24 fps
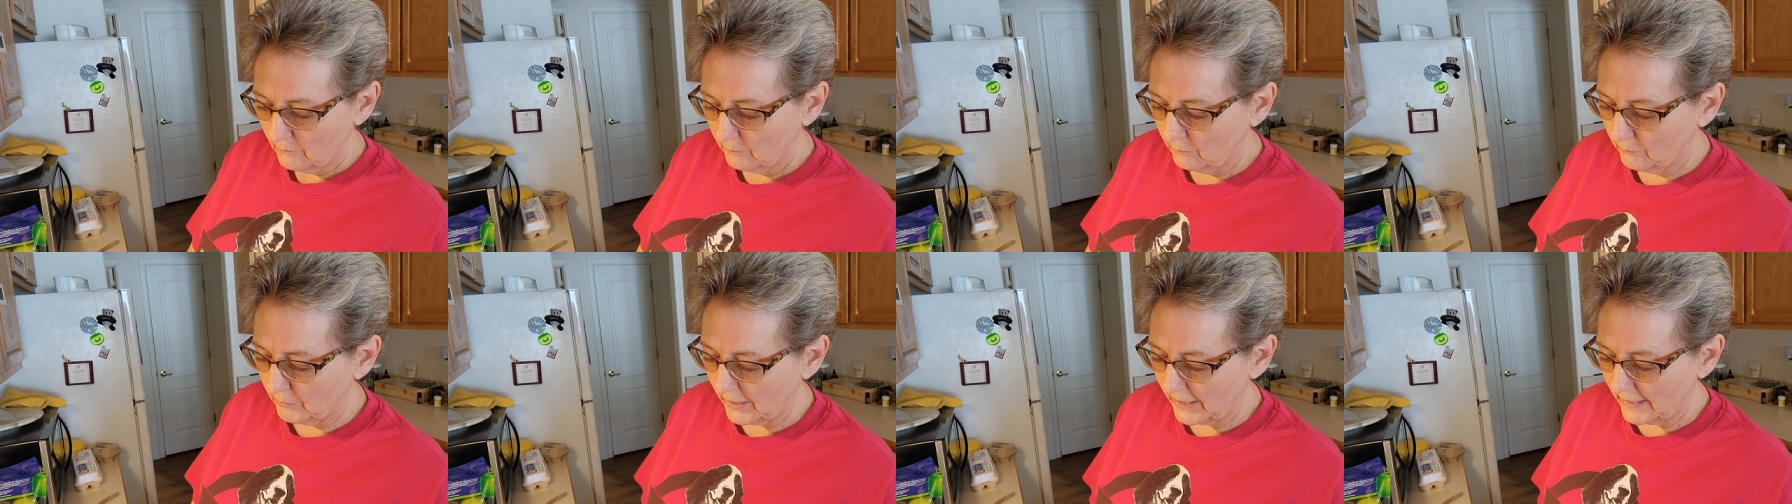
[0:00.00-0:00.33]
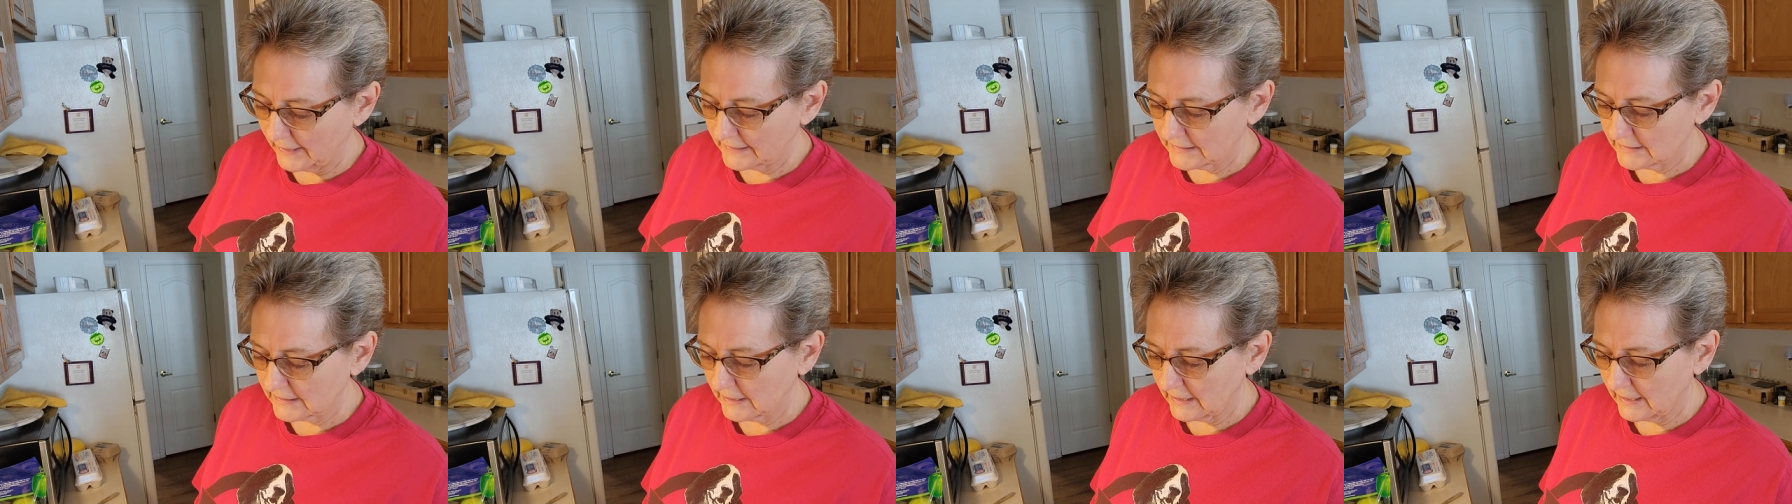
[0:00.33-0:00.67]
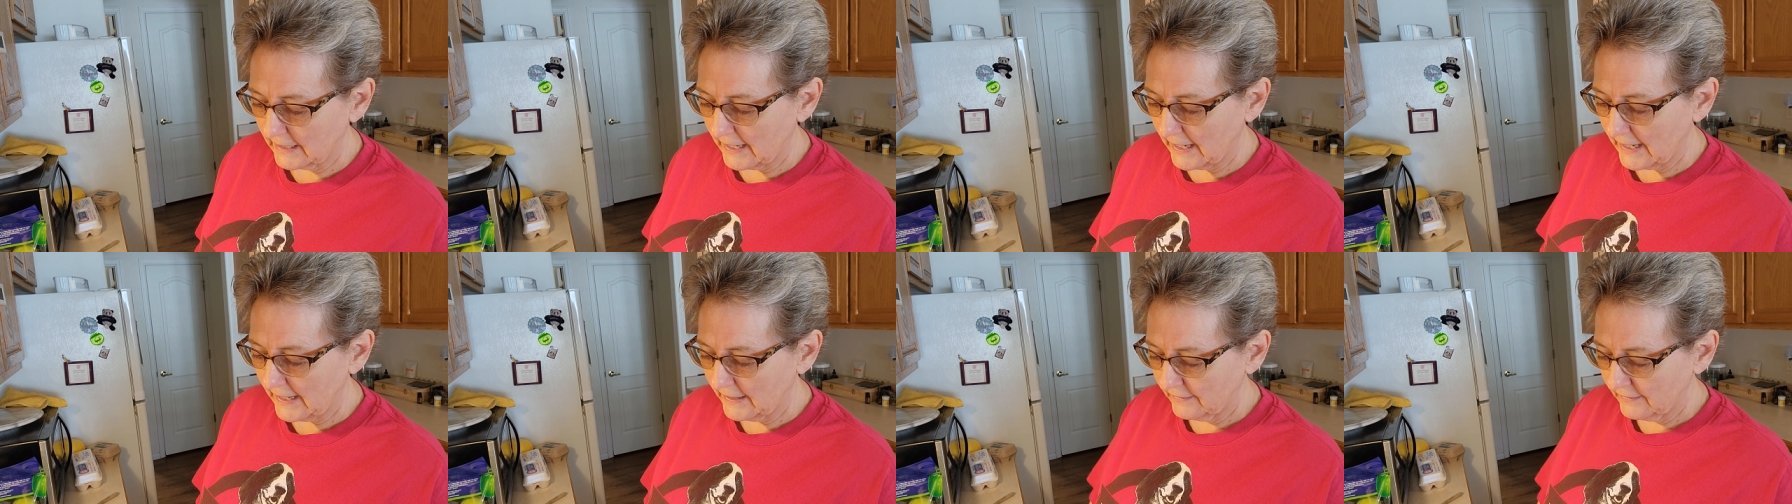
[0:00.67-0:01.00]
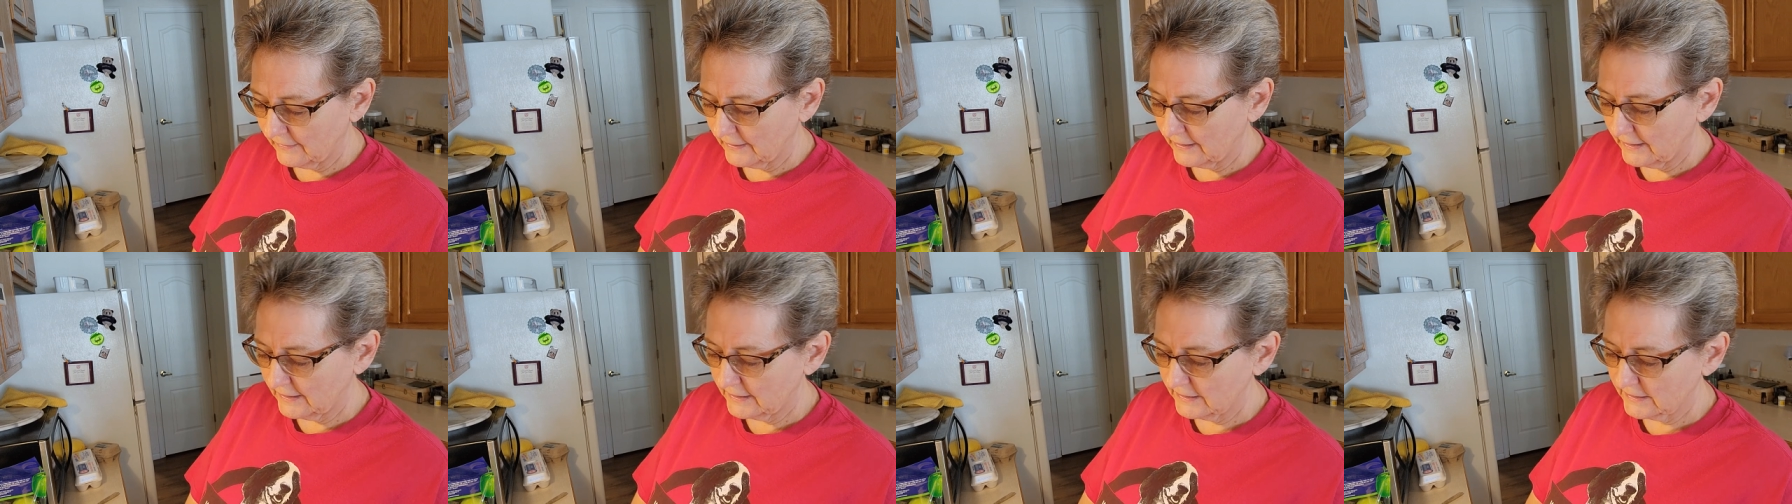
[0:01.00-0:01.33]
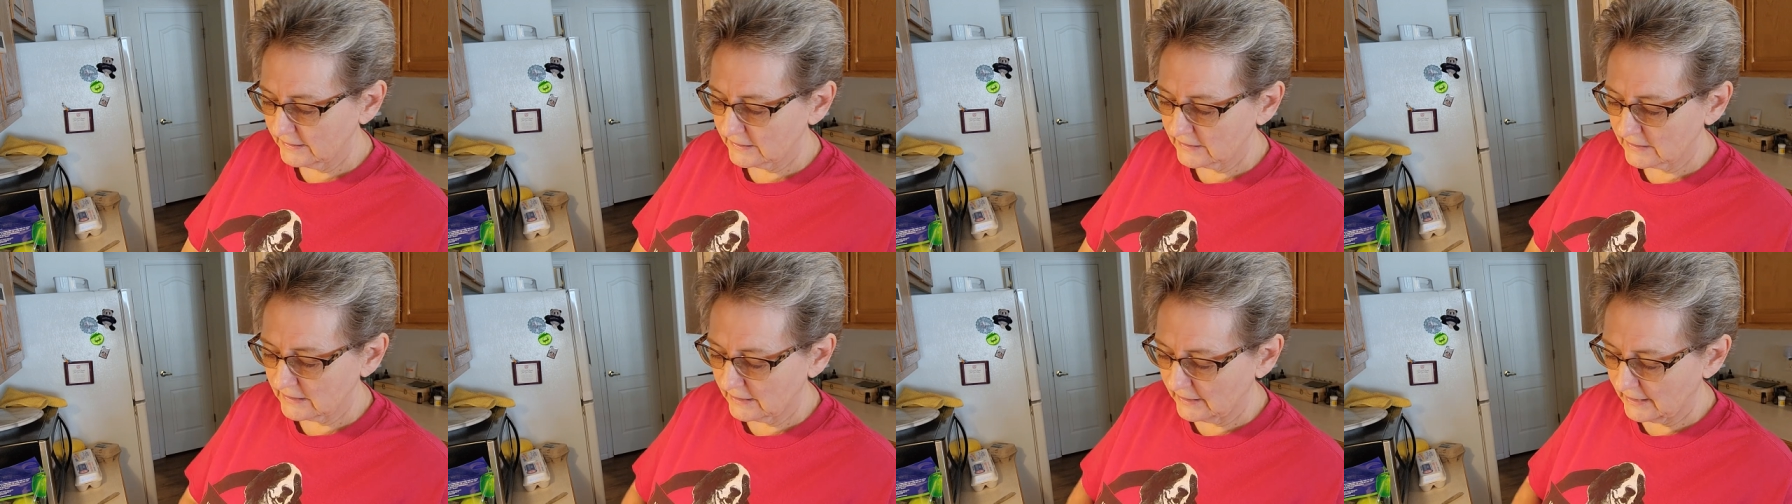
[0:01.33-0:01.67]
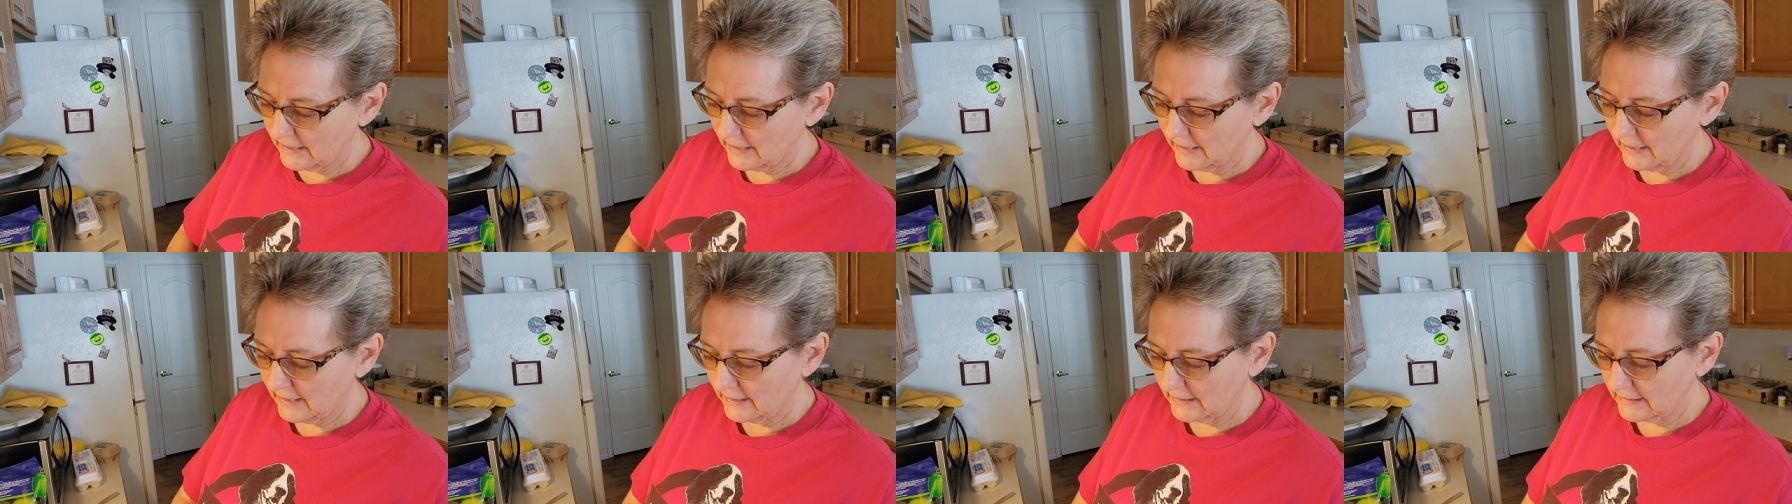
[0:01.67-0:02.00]
But uh, eight of these
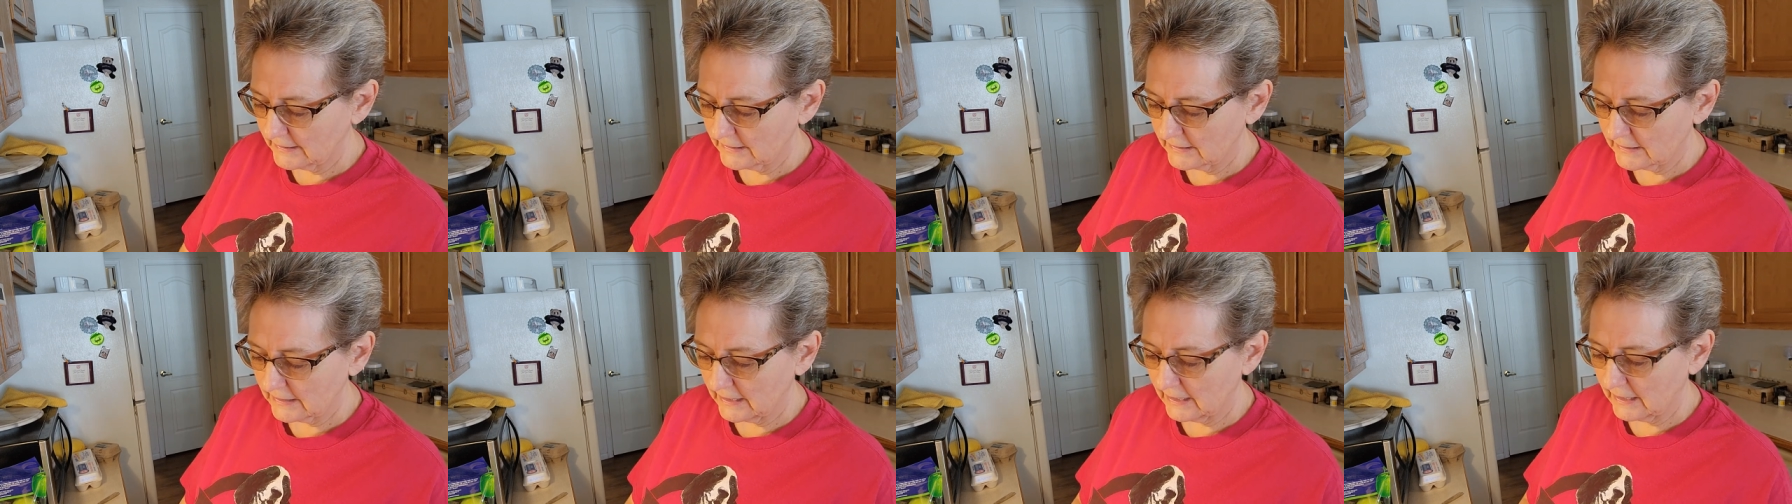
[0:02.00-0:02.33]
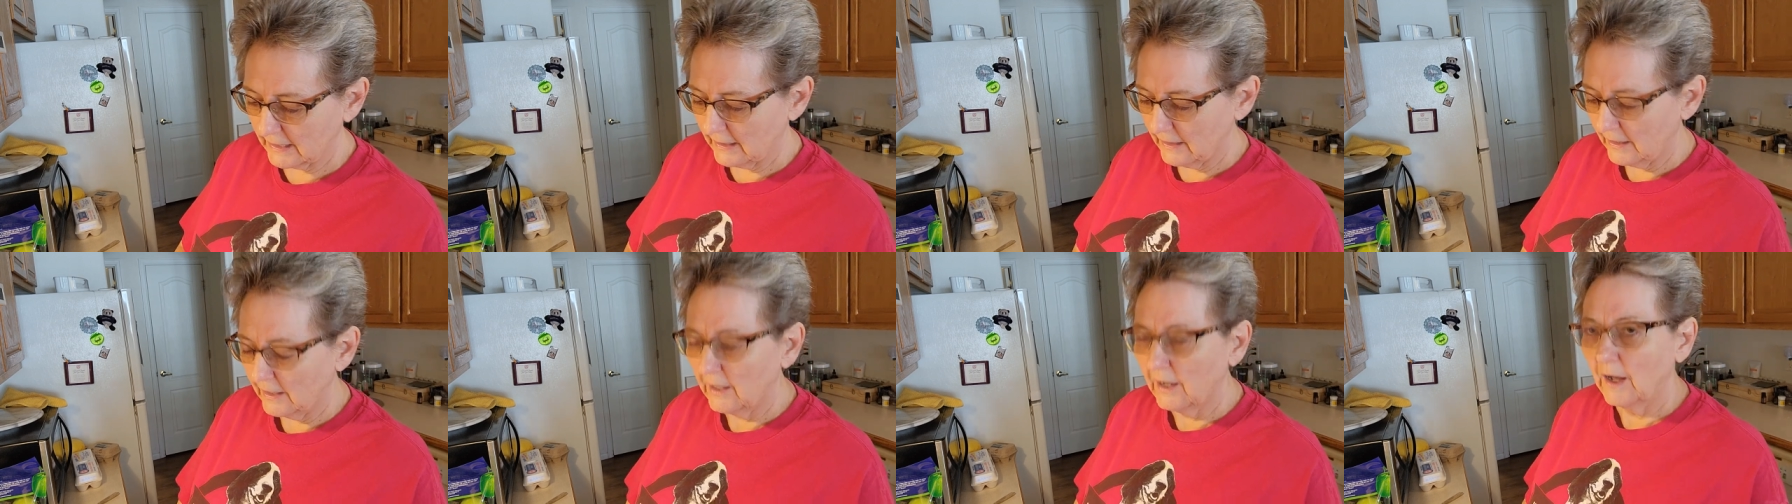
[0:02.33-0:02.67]
and uh,